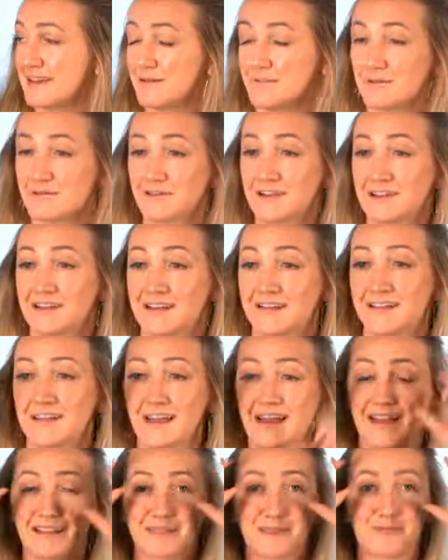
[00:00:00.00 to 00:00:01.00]
in Marina and he
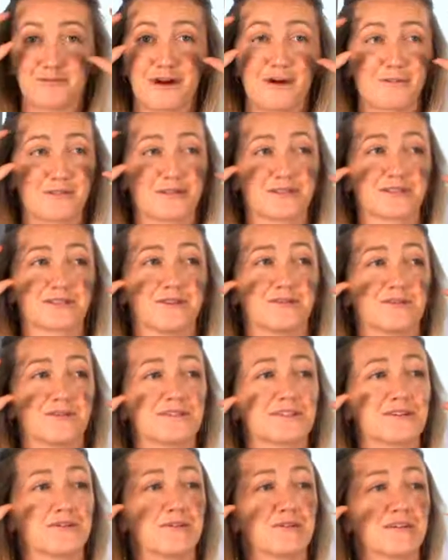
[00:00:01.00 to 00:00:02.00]
had the proper
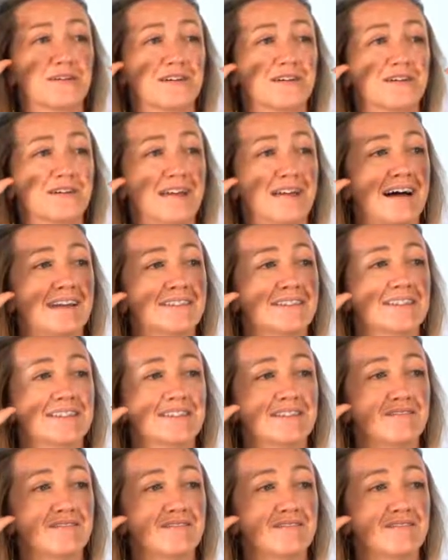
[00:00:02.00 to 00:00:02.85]
solar glasses